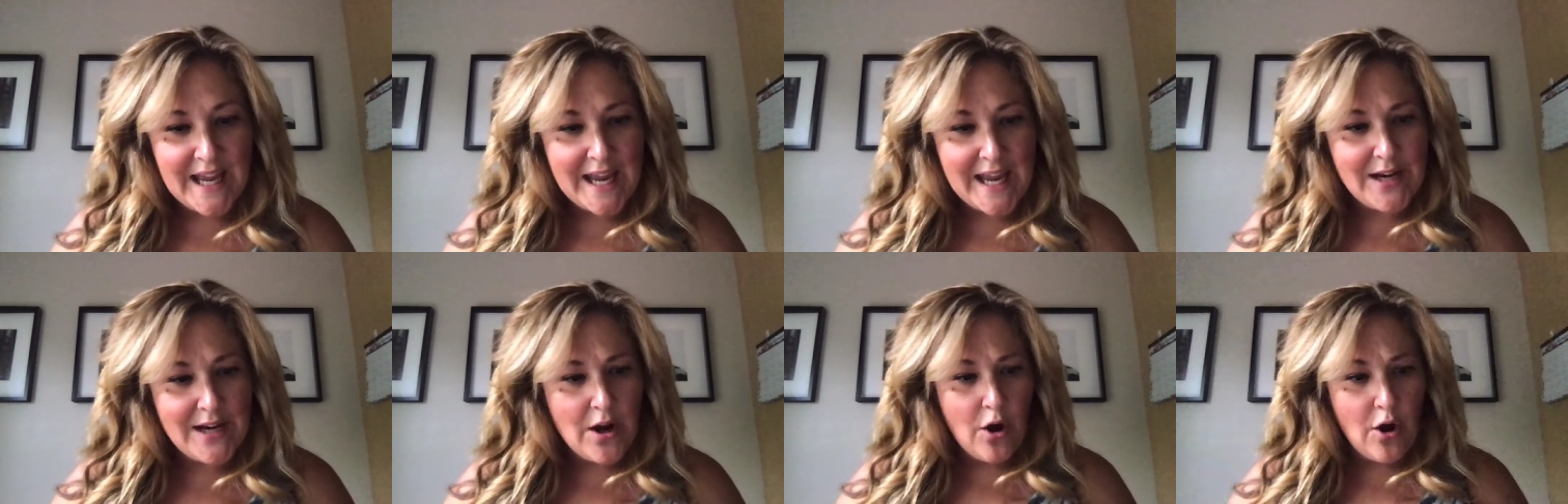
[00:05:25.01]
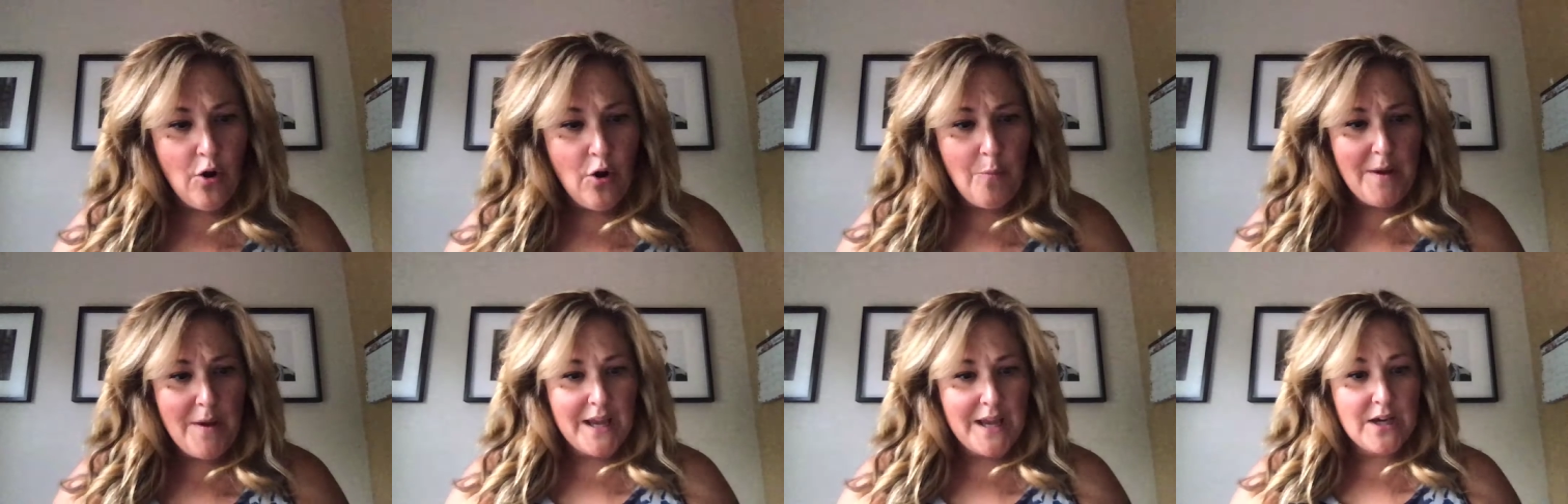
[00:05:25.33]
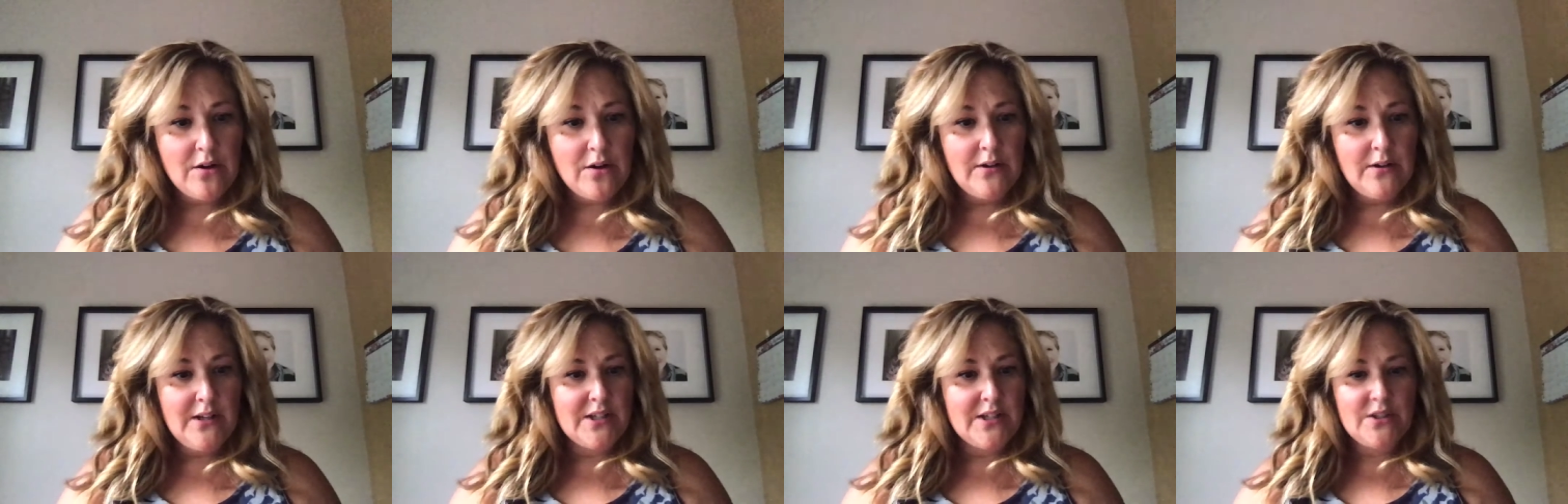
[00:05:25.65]
And oh my
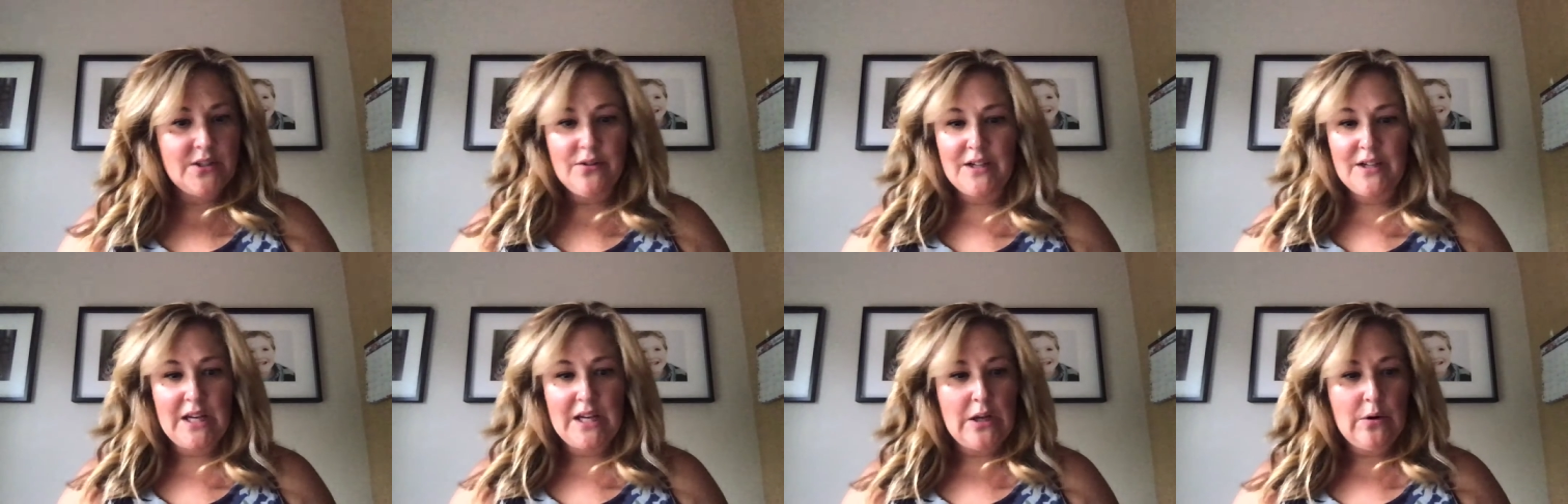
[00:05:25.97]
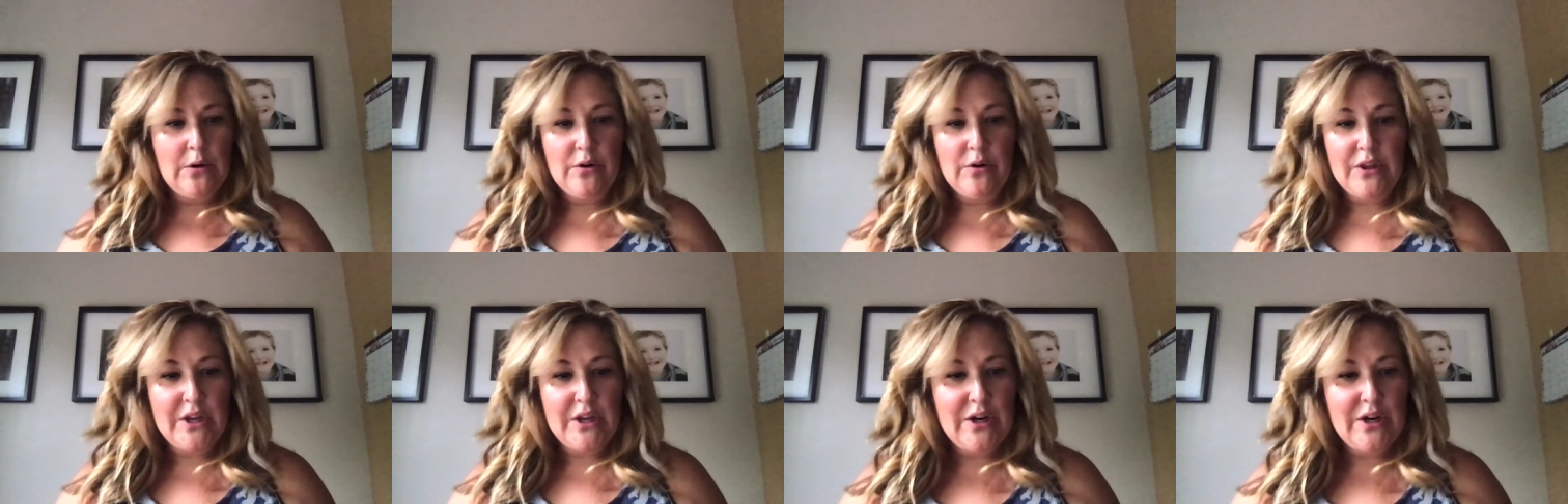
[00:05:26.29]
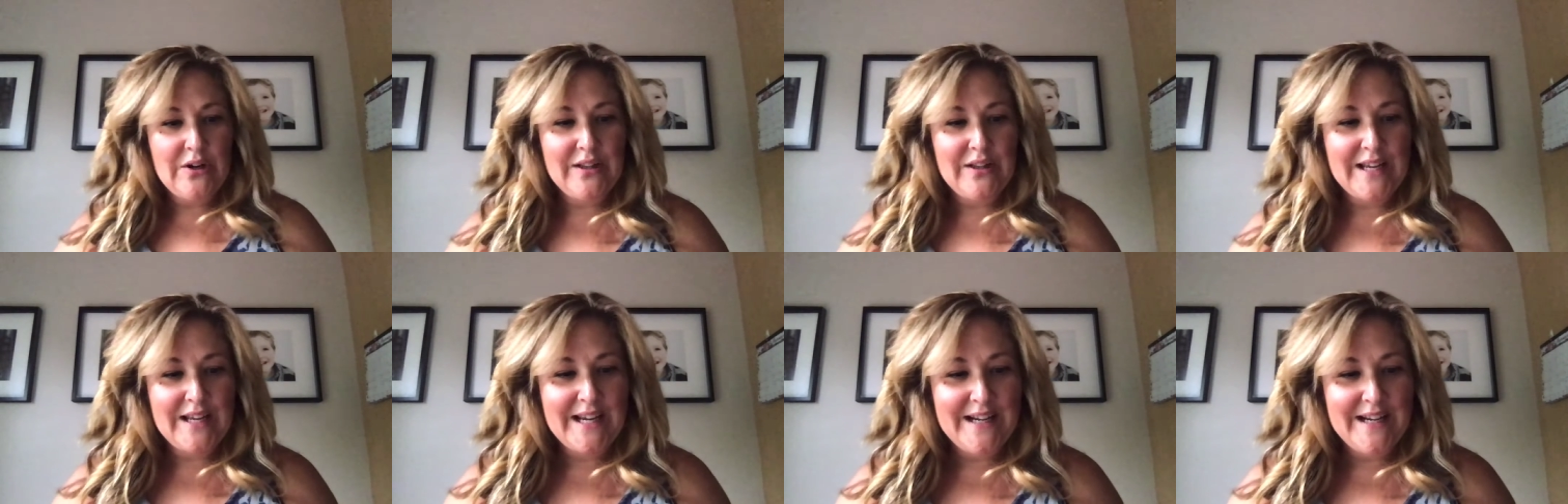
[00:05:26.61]
goodness, look in North
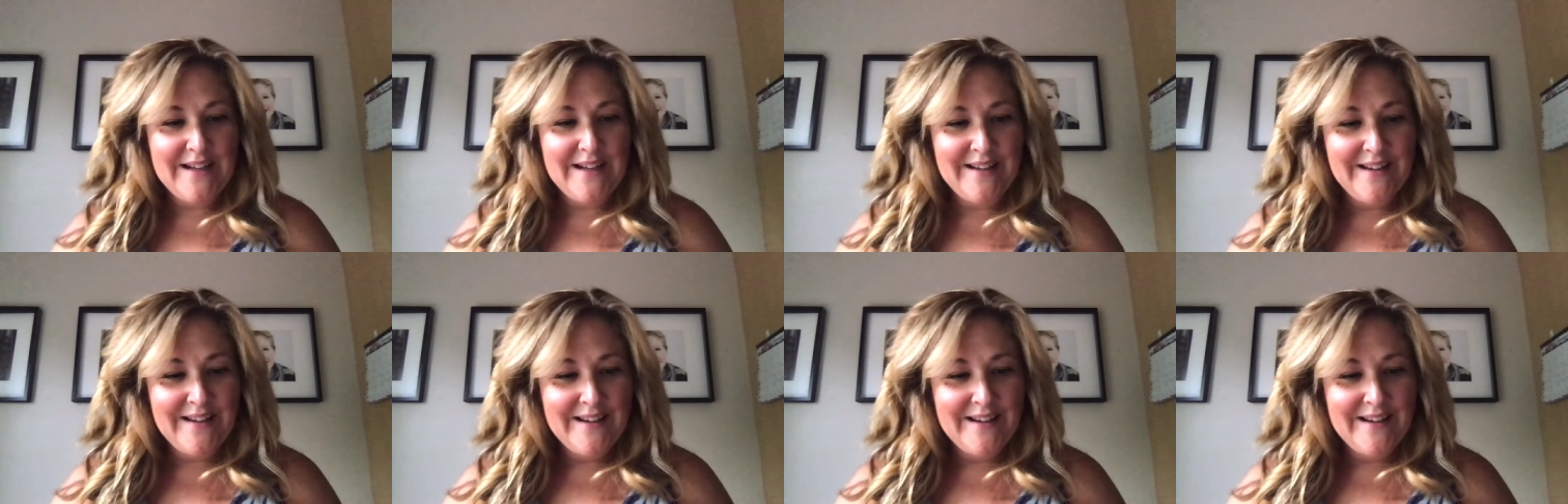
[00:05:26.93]
Carolina.